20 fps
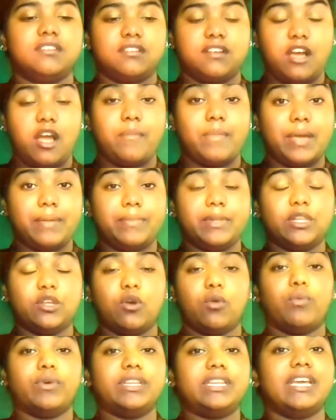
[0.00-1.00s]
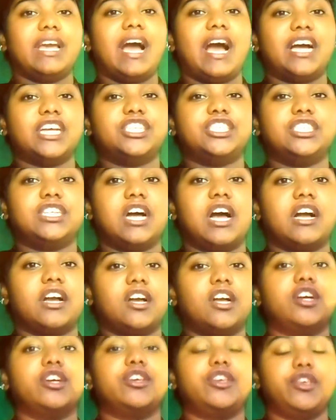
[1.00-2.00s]
comment below with the hashtag
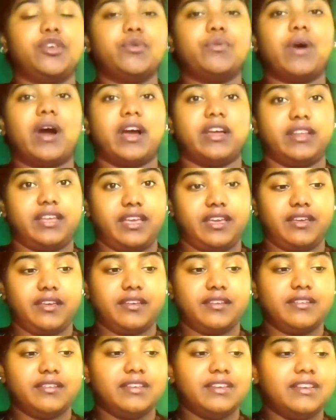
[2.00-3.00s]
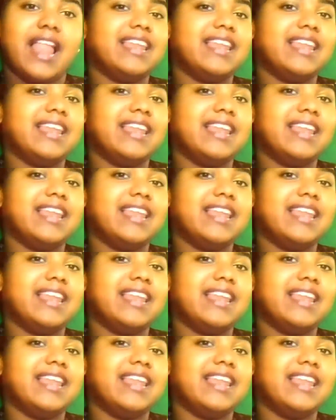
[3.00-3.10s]
Q&A.